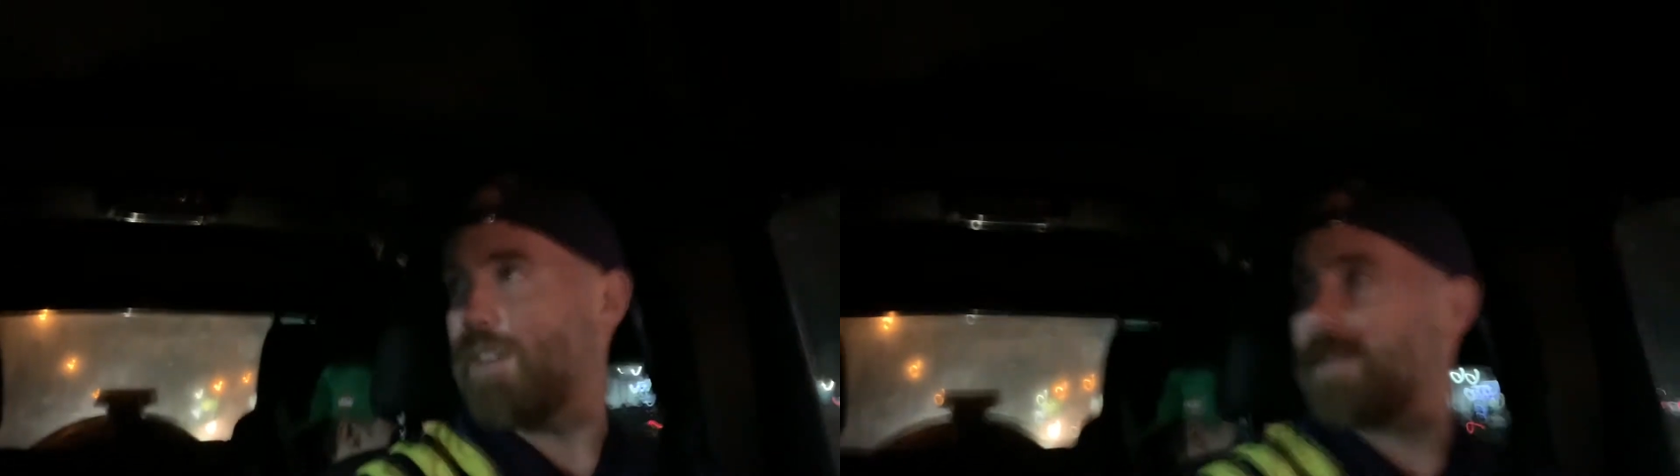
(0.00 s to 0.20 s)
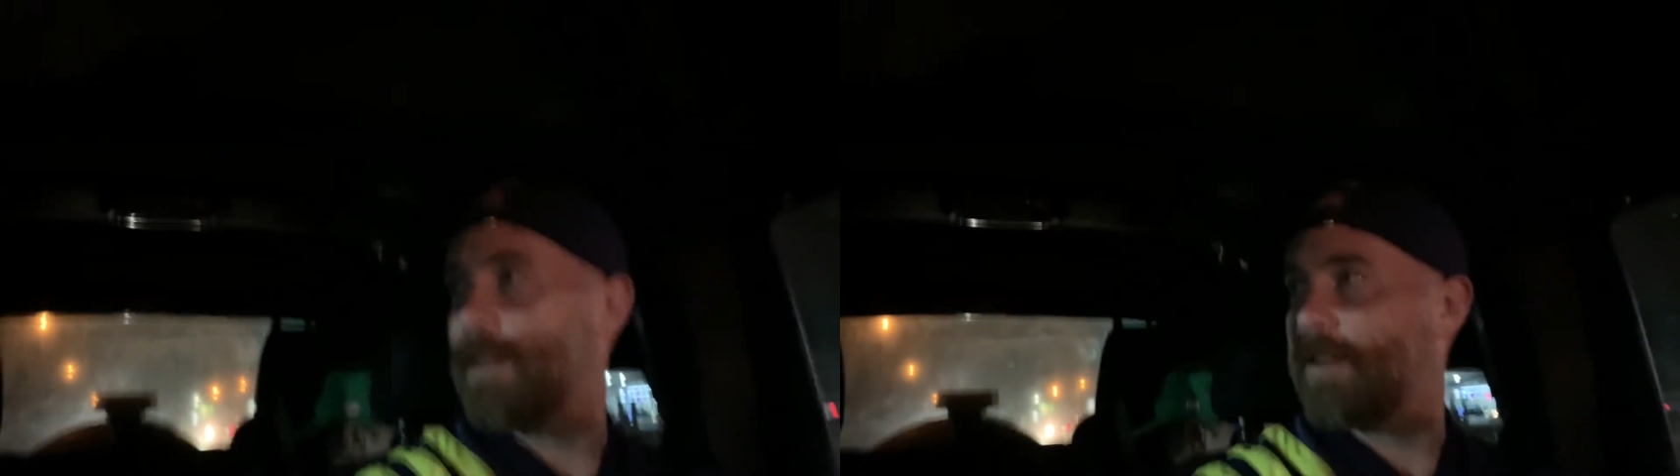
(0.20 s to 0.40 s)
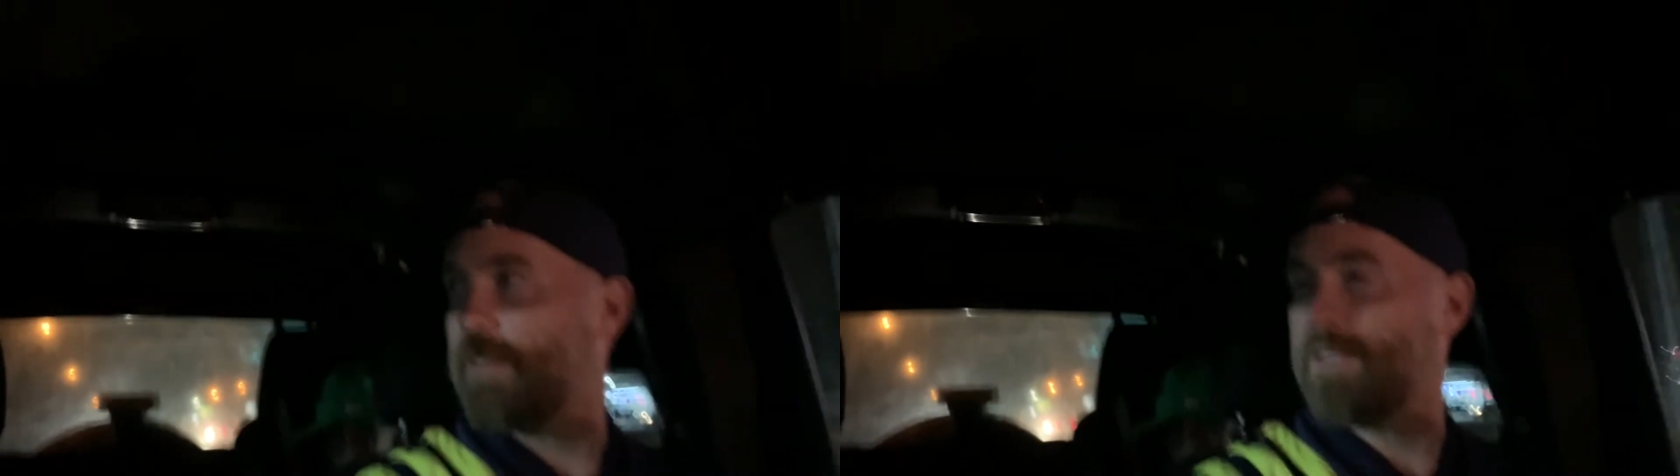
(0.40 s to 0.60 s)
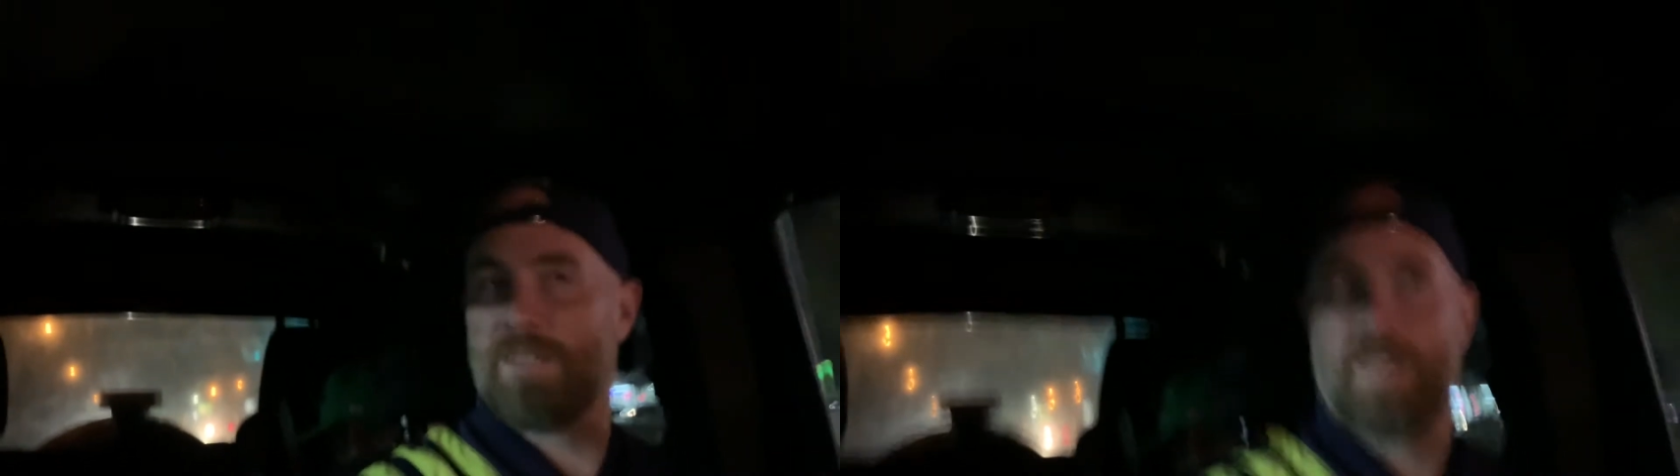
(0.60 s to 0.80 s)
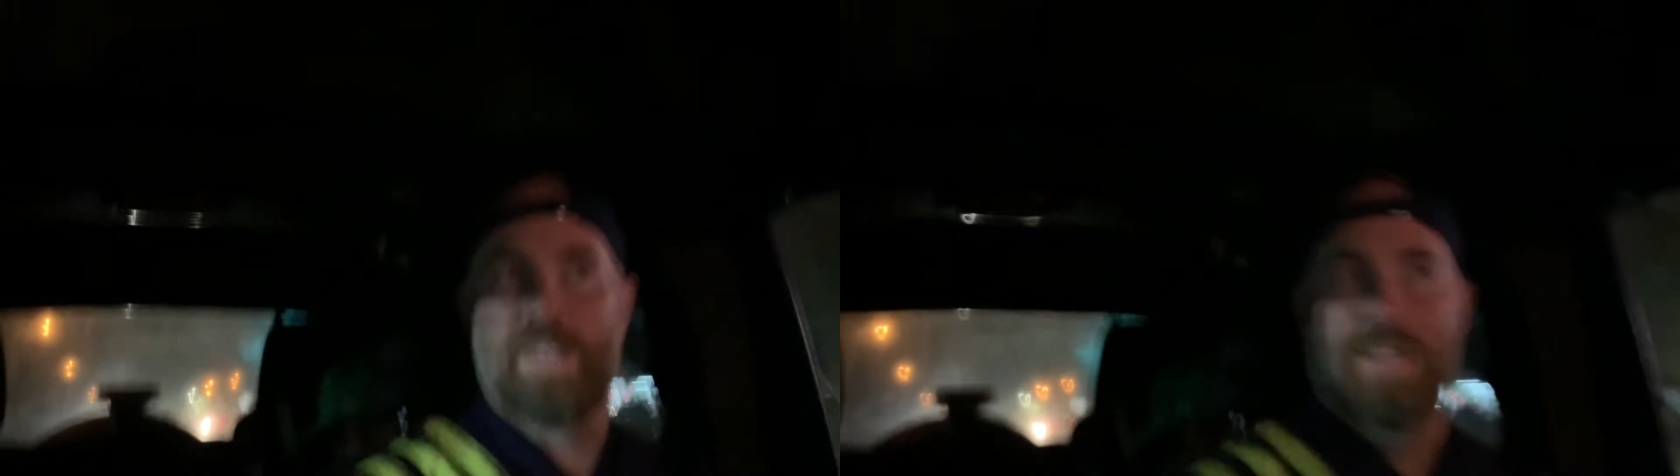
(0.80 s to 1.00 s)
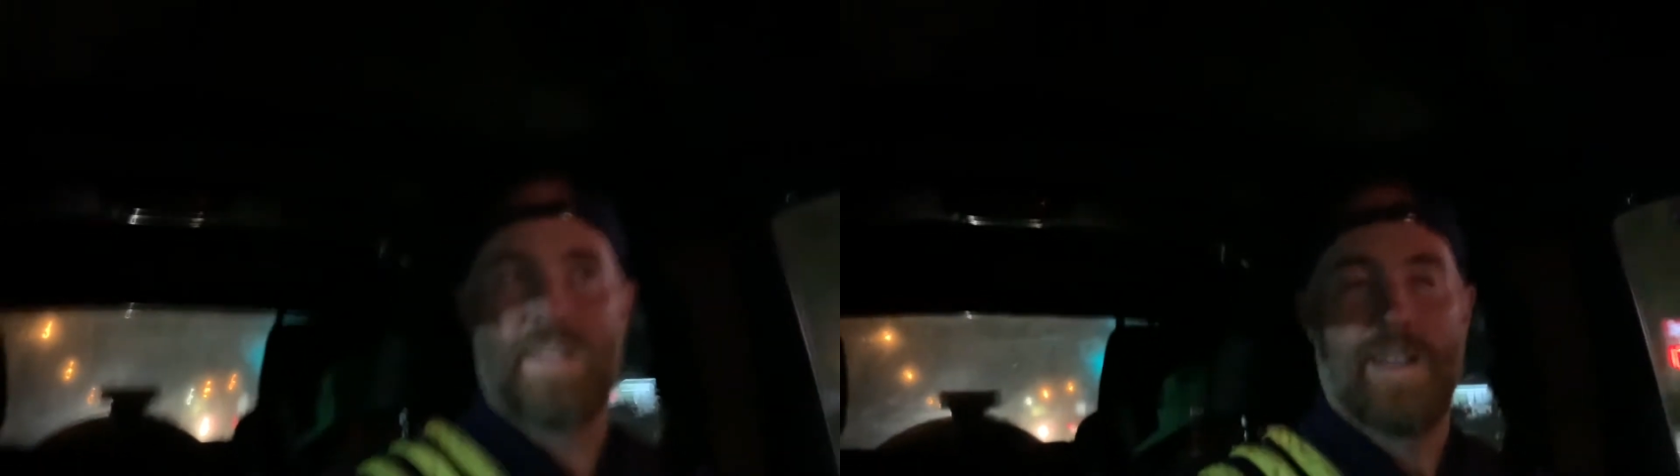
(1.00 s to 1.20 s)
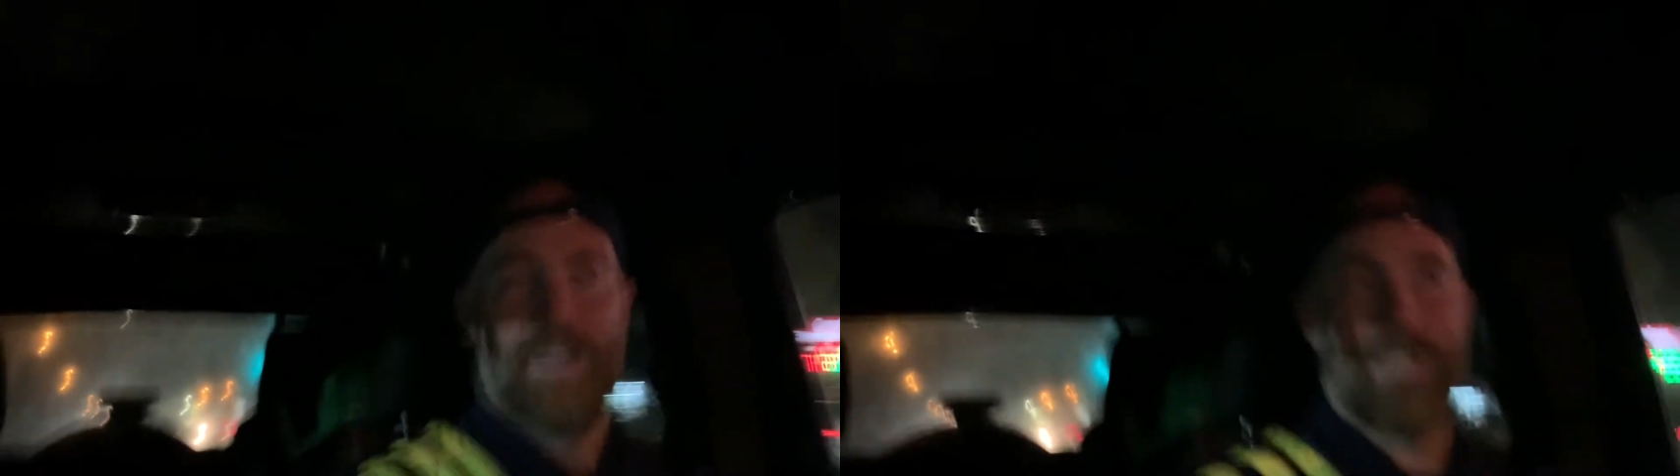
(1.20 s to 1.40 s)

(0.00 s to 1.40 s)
What's that?